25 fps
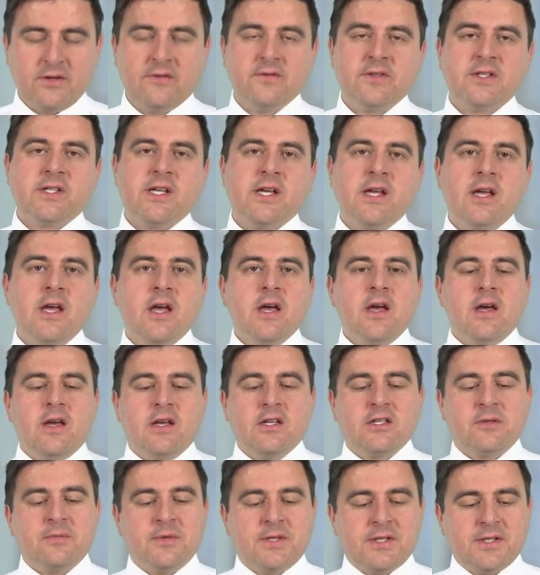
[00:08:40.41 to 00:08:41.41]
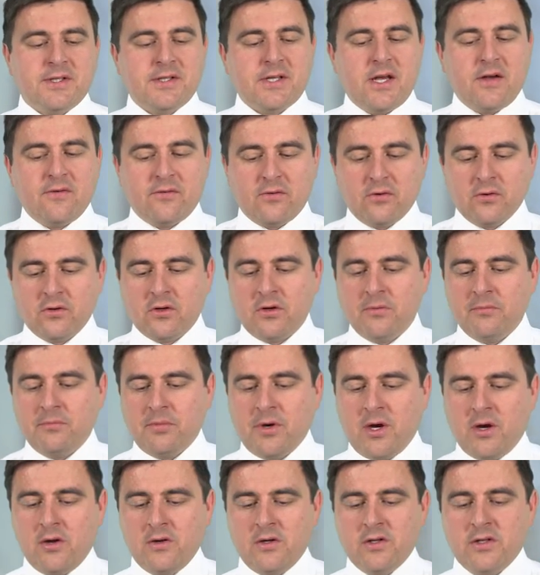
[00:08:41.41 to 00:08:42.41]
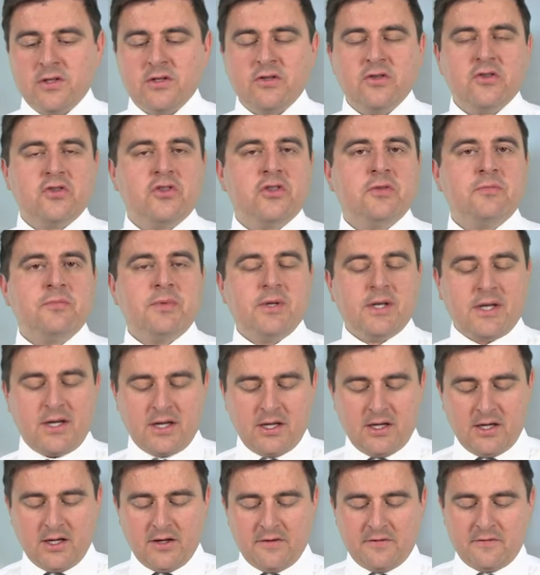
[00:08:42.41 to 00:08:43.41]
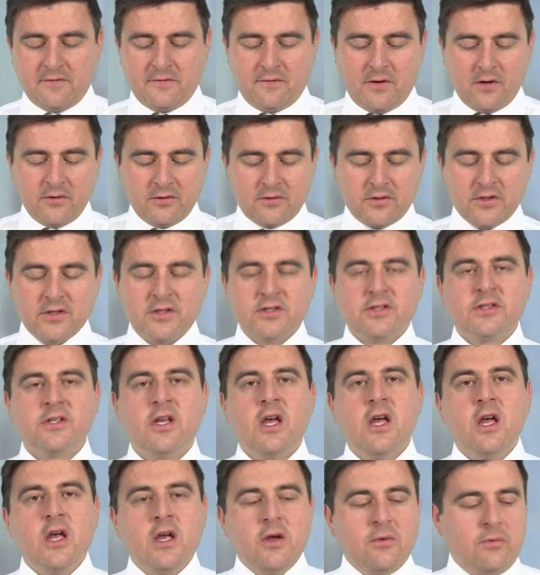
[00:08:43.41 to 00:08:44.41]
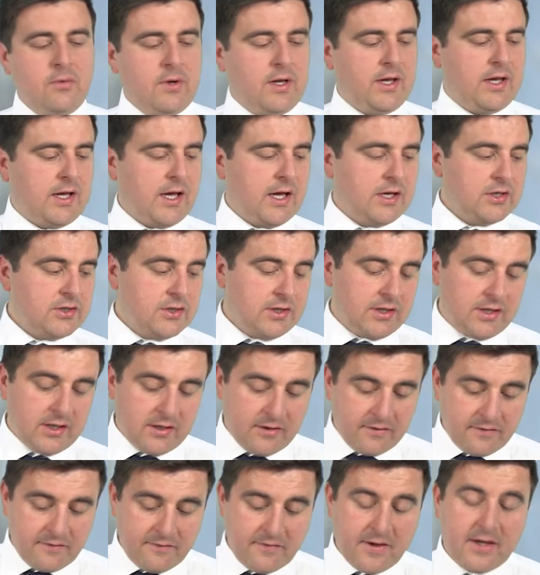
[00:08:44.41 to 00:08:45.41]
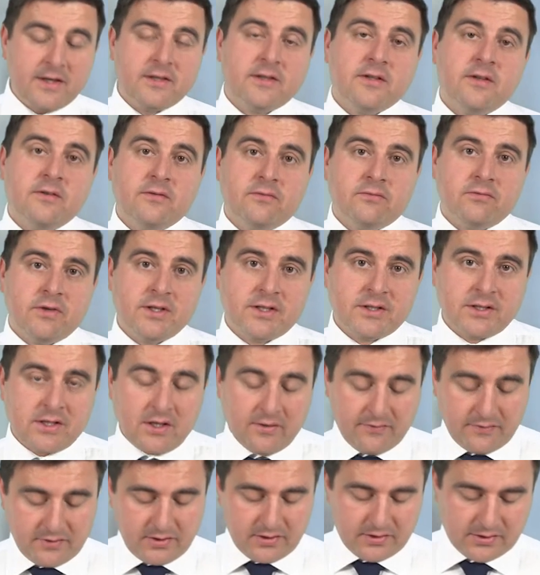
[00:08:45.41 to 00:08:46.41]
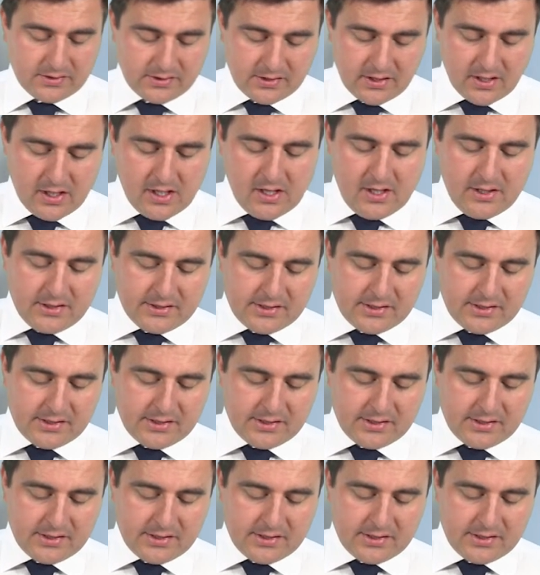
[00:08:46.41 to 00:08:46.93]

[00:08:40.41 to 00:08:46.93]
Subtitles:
Obviously, there's going to be several components that should be a clear focus when engaging in effective risk governance.